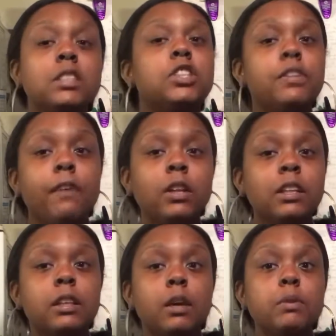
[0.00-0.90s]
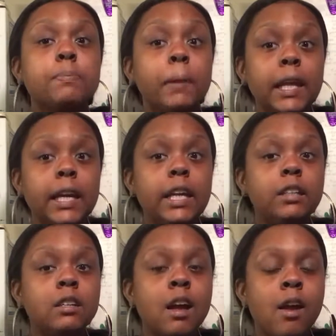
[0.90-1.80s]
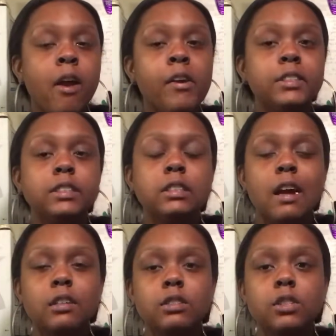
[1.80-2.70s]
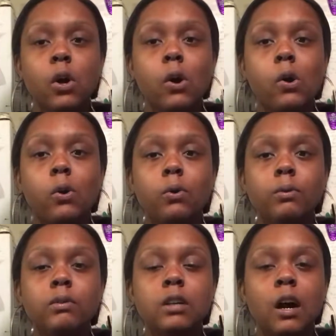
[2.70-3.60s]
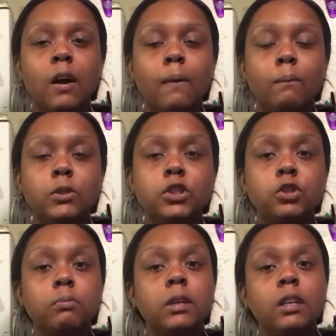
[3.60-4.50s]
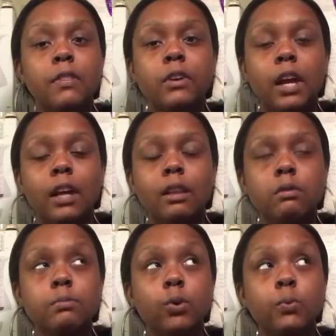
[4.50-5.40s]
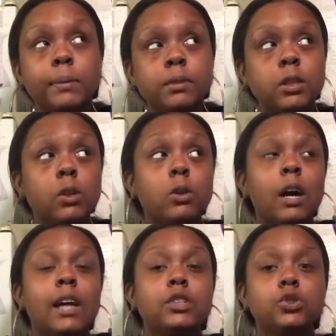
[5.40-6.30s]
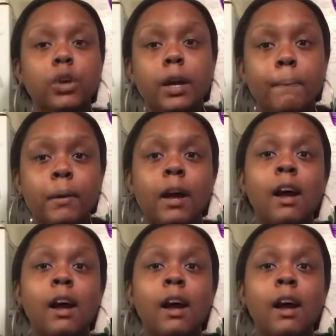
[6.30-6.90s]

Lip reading: she felt like it was plain, so she showed me another cake that was more whimsical. It had drip,